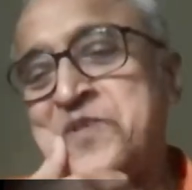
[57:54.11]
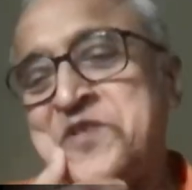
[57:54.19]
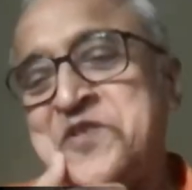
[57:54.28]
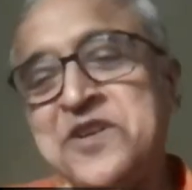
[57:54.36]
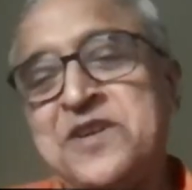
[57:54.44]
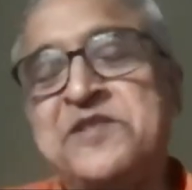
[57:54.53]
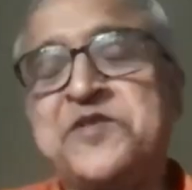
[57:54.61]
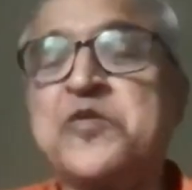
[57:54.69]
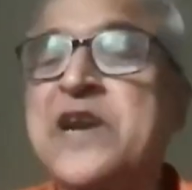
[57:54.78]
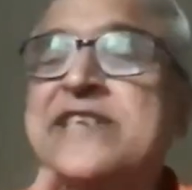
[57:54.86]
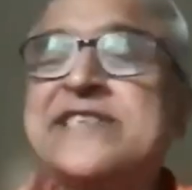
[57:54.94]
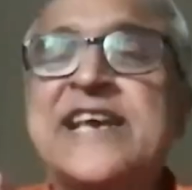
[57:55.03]
Sure.
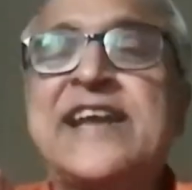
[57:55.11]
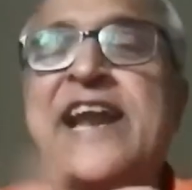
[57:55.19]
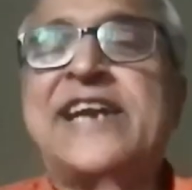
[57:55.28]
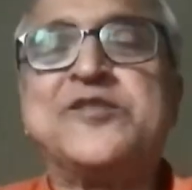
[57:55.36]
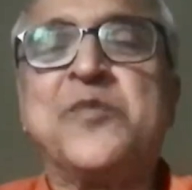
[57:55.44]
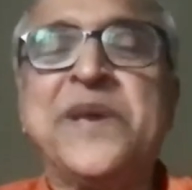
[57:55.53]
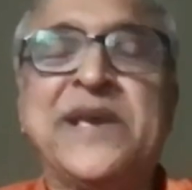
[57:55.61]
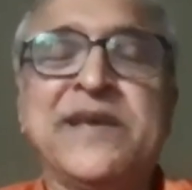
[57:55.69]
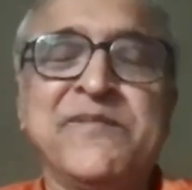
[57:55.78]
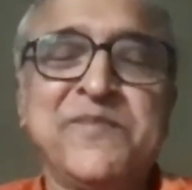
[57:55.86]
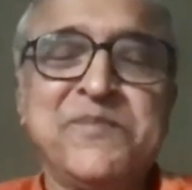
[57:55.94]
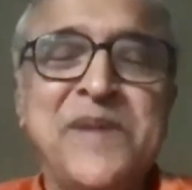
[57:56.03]
And uh, write me
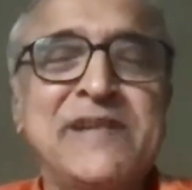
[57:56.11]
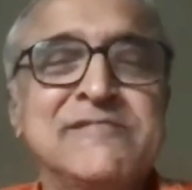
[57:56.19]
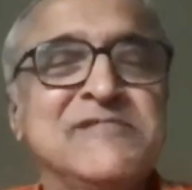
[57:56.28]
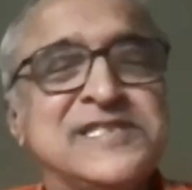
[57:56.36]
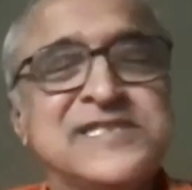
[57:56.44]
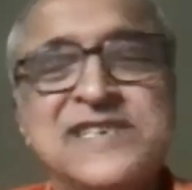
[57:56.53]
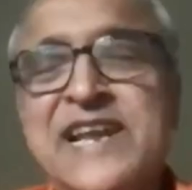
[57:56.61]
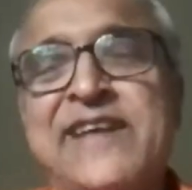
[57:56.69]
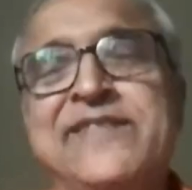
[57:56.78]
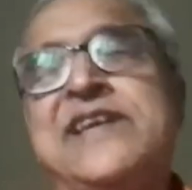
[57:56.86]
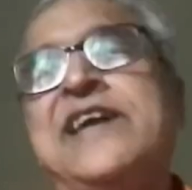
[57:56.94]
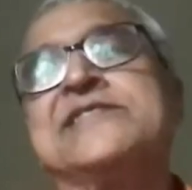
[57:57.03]
my question. I
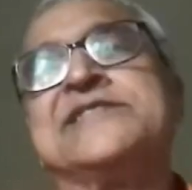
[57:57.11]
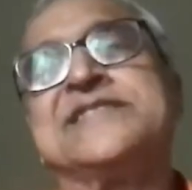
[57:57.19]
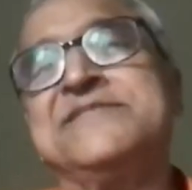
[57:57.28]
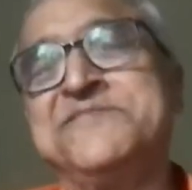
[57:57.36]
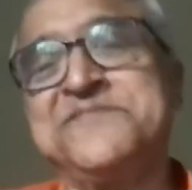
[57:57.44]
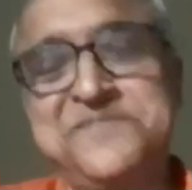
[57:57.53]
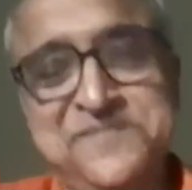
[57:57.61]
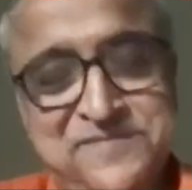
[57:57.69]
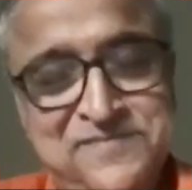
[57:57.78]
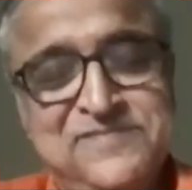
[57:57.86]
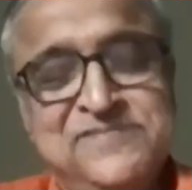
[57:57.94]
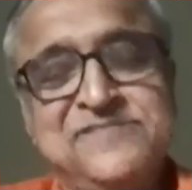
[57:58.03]
can definitely. Answer. I
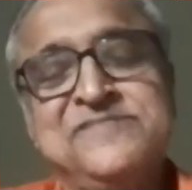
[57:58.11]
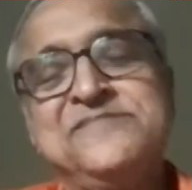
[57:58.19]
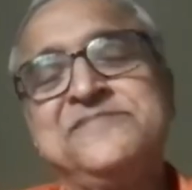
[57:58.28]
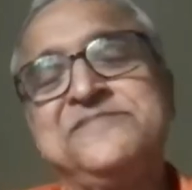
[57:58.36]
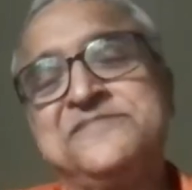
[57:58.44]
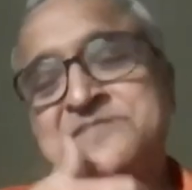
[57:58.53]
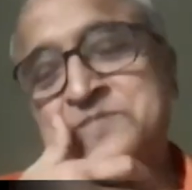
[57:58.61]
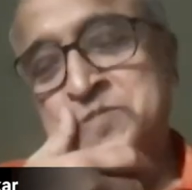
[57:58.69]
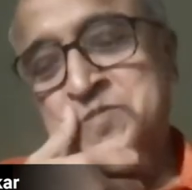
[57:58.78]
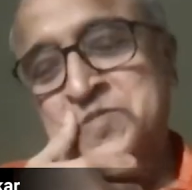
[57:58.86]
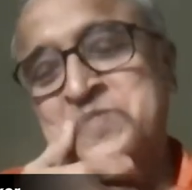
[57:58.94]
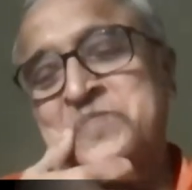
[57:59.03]
was just going to say
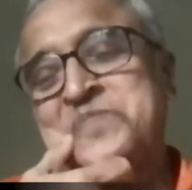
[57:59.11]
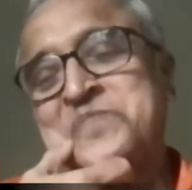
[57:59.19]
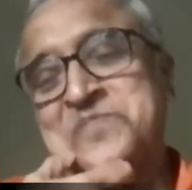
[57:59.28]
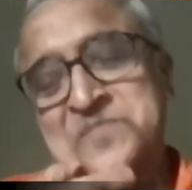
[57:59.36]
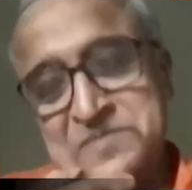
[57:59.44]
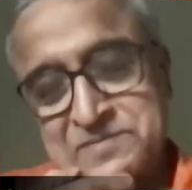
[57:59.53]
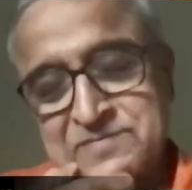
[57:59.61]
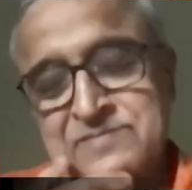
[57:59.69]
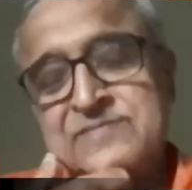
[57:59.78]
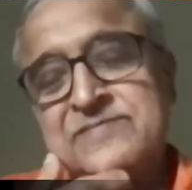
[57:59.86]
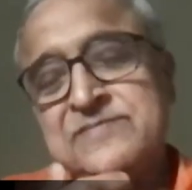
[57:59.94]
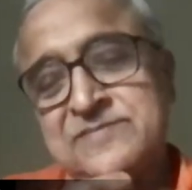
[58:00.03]
that that uh, you
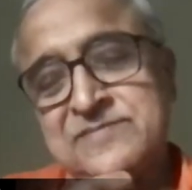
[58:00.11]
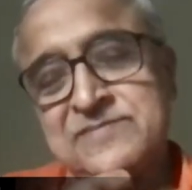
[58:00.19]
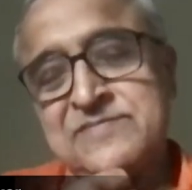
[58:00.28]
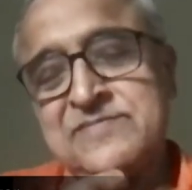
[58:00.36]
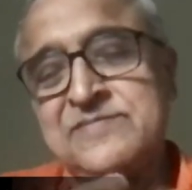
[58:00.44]
have shared your